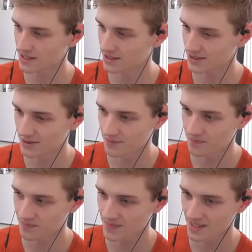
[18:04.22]
fair.
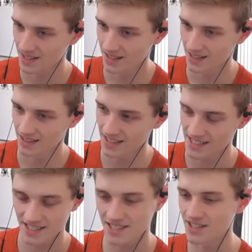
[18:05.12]

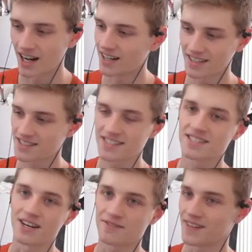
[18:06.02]
It's just not. It's just
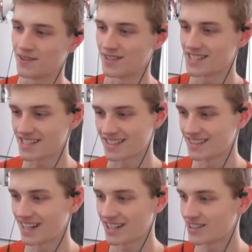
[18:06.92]
not fair, is
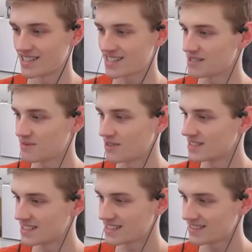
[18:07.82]
it? Like, honestly, bro.
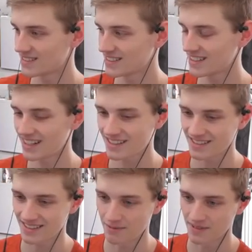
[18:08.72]
It's... God
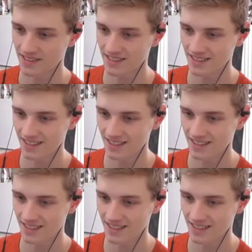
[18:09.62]
damn it.